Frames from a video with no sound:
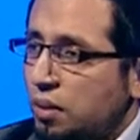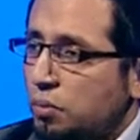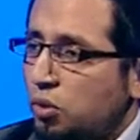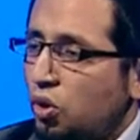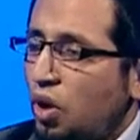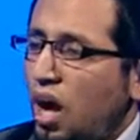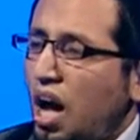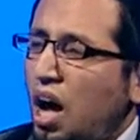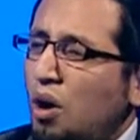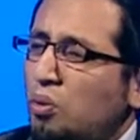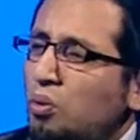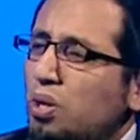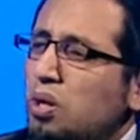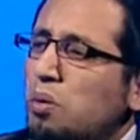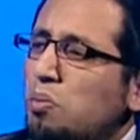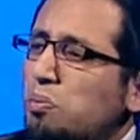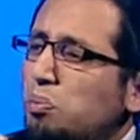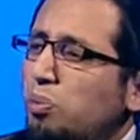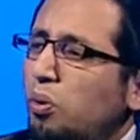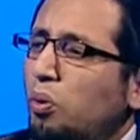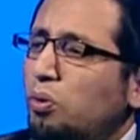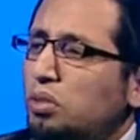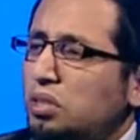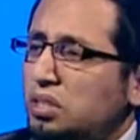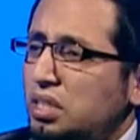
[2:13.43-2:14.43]
Or how
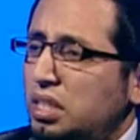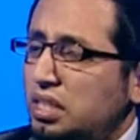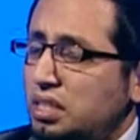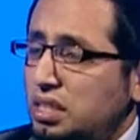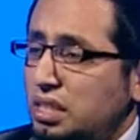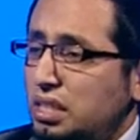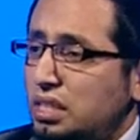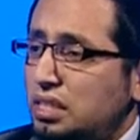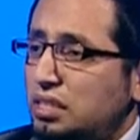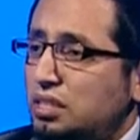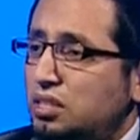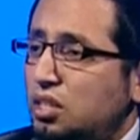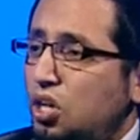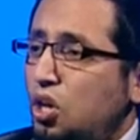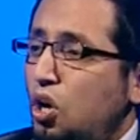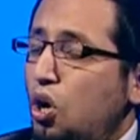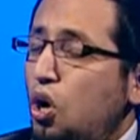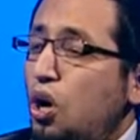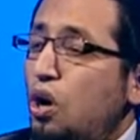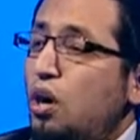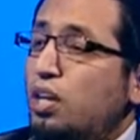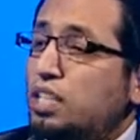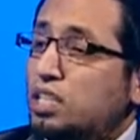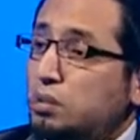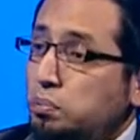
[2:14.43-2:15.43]
important it is,
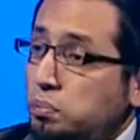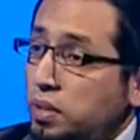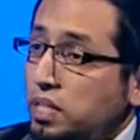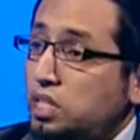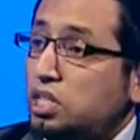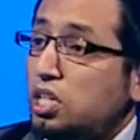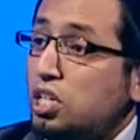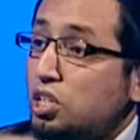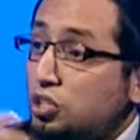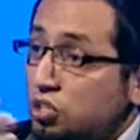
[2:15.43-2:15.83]
especially